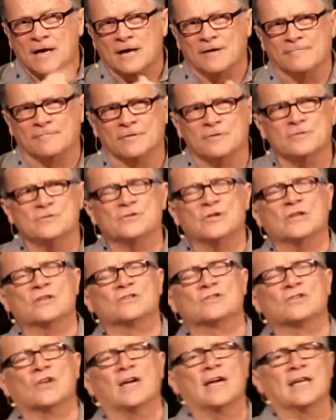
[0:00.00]
of
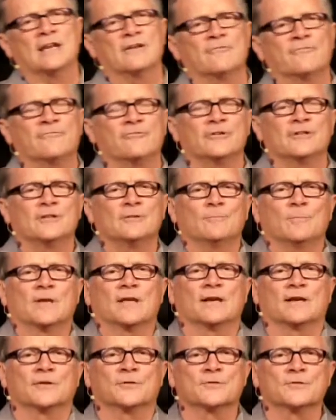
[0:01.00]
losing sight of
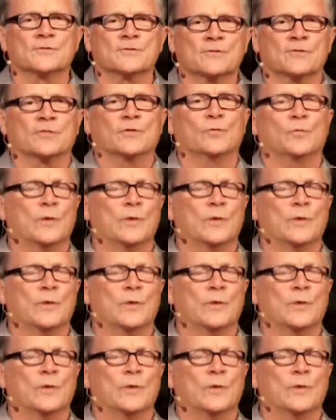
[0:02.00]
fundamental truth